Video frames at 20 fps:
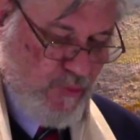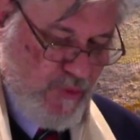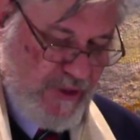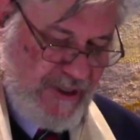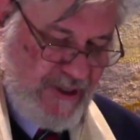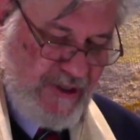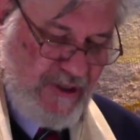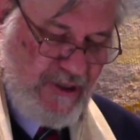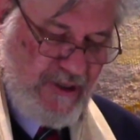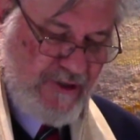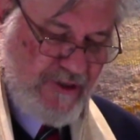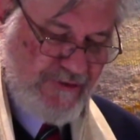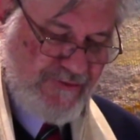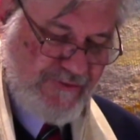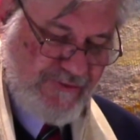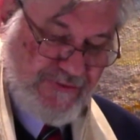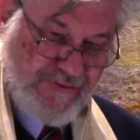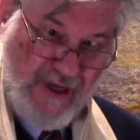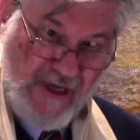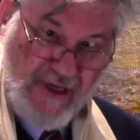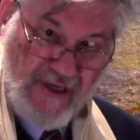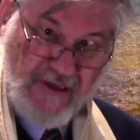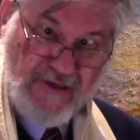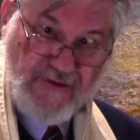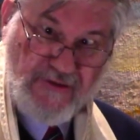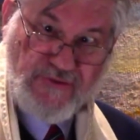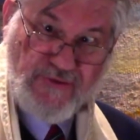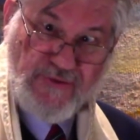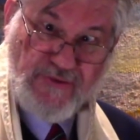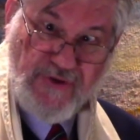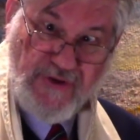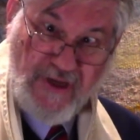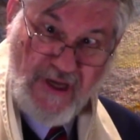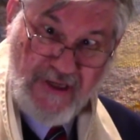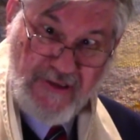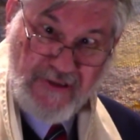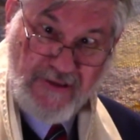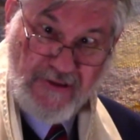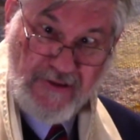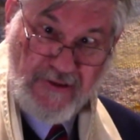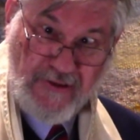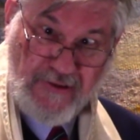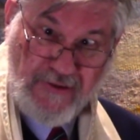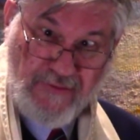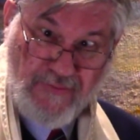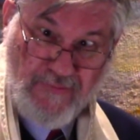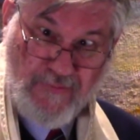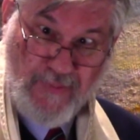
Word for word: We stand united